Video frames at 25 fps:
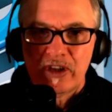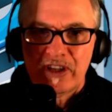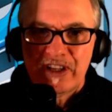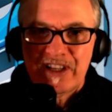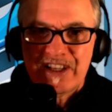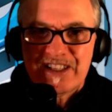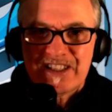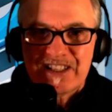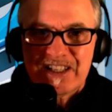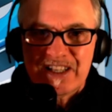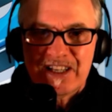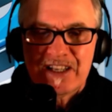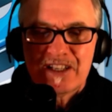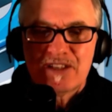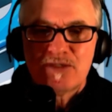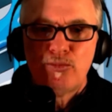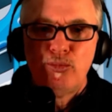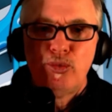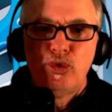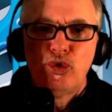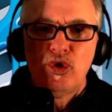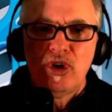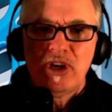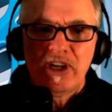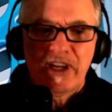This is
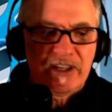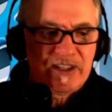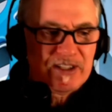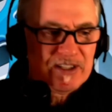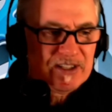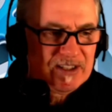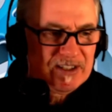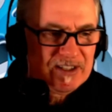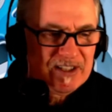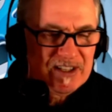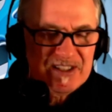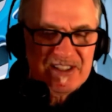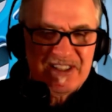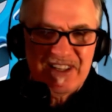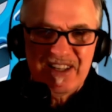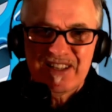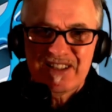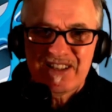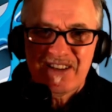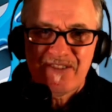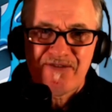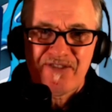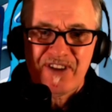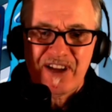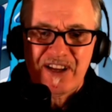brilliant. This is
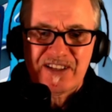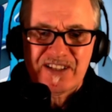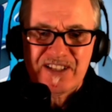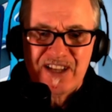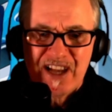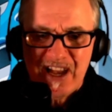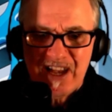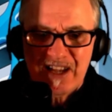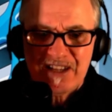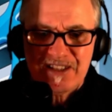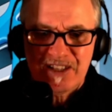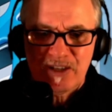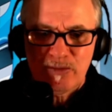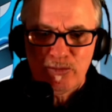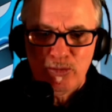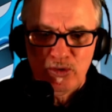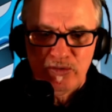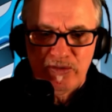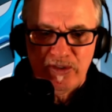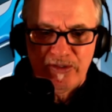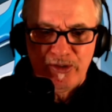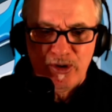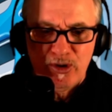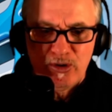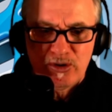a fantastic
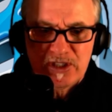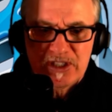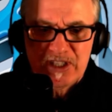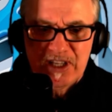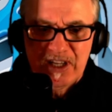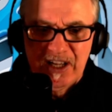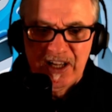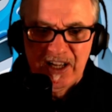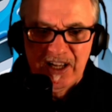movie, folks.